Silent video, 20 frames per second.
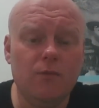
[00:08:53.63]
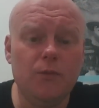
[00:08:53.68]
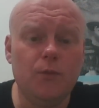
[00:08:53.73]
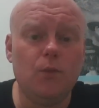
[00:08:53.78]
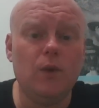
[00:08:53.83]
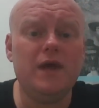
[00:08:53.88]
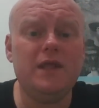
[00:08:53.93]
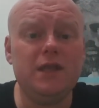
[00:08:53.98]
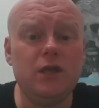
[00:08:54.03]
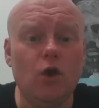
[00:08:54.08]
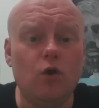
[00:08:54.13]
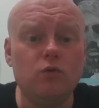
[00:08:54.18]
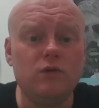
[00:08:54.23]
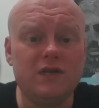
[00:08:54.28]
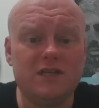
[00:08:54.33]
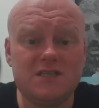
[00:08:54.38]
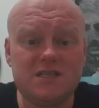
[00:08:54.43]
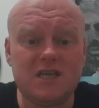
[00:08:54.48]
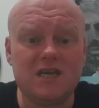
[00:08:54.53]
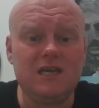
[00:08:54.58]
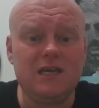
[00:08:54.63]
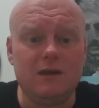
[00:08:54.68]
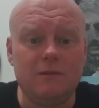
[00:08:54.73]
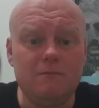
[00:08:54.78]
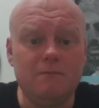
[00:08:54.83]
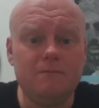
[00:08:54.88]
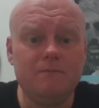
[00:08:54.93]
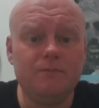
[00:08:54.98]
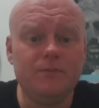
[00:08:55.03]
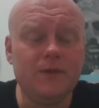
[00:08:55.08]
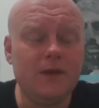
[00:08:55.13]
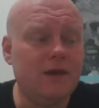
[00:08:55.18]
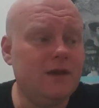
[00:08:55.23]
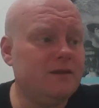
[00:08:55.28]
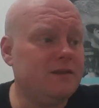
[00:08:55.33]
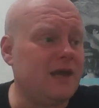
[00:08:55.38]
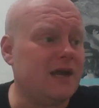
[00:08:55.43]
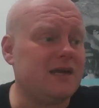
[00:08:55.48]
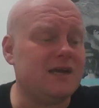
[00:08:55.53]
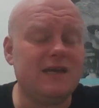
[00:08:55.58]
We're the only team
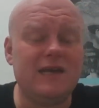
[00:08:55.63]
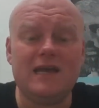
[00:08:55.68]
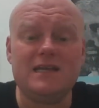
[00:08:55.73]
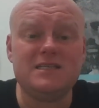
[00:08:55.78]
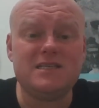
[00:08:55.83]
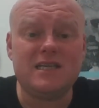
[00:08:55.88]
that can get